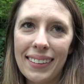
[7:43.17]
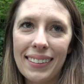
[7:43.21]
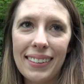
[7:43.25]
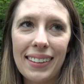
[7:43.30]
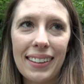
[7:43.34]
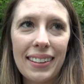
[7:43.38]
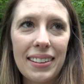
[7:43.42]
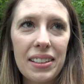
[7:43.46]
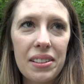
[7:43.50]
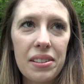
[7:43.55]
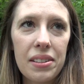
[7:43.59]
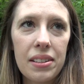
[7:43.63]

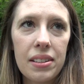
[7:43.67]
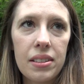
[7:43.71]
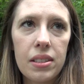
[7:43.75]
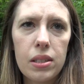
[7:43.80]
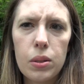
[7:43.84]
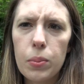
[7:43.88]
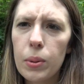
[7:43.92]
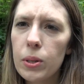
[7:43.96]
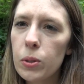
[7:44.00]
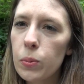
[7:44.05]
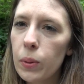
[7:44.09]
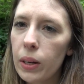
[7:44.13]
And it's
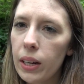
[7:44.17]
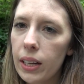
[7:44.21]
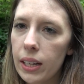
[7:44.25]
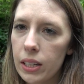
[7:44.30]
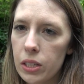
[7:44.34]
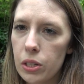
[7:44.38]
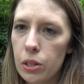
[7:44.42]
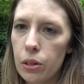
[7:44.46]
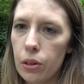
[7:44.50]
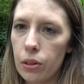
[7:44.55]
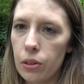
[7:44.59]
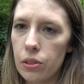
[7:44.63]
the best way to get
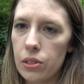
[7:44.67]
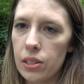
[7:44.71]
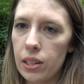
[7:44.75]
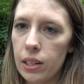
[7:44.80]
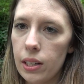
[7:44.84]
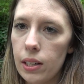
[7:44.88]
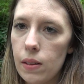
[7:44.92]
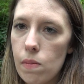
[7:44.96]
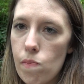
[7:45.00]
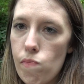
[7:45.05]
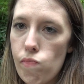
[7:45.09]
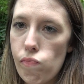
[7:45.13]
to know your
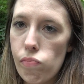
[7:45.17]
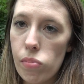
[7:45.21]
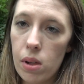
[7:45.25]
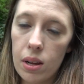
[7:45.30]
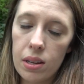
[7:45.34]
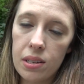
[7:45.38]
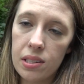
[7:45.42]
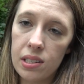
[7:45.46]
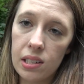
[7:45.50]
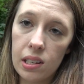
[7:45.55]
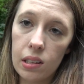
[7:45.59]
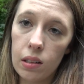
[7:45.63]
city,
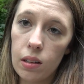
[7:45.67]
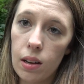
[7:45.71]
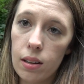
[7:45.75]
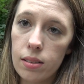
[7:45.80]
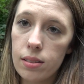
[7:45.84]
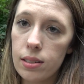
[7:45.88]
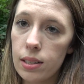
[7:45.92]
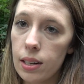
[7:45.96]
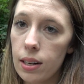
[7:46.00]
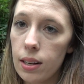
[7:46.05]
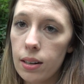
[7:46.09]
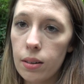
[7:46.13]
is to get
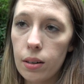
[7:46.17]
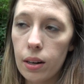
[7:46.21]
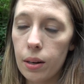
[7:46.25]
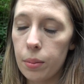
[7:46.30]
lost in it.